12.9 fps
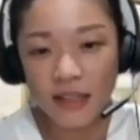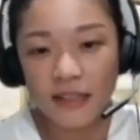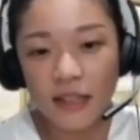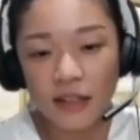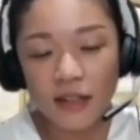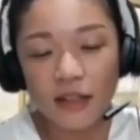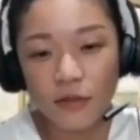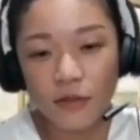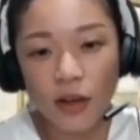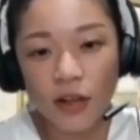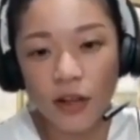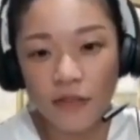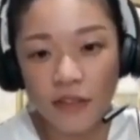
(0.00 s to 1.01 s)
hitting a
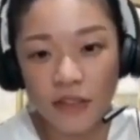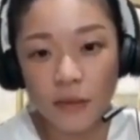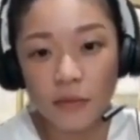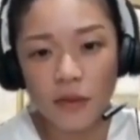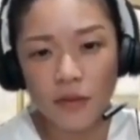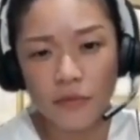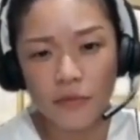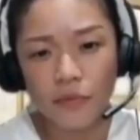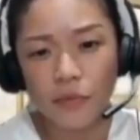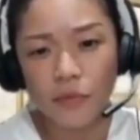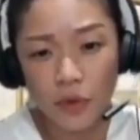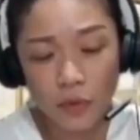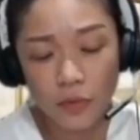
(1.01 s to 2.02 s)
raw nerve in terms of
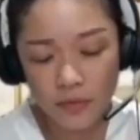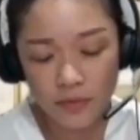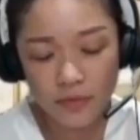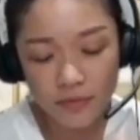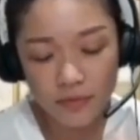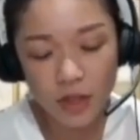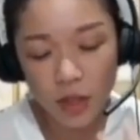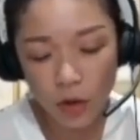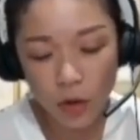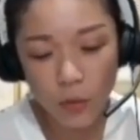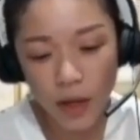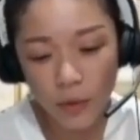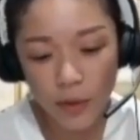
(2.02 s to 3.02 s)

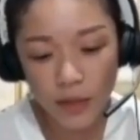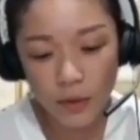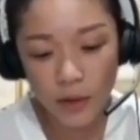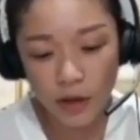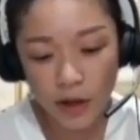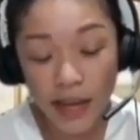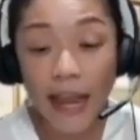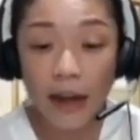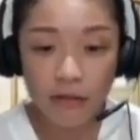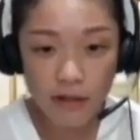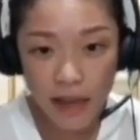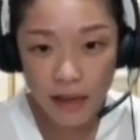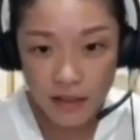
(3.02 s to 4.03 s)
what you're
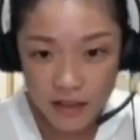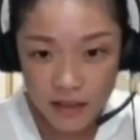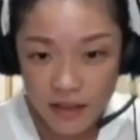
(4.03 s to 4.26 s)
carrying.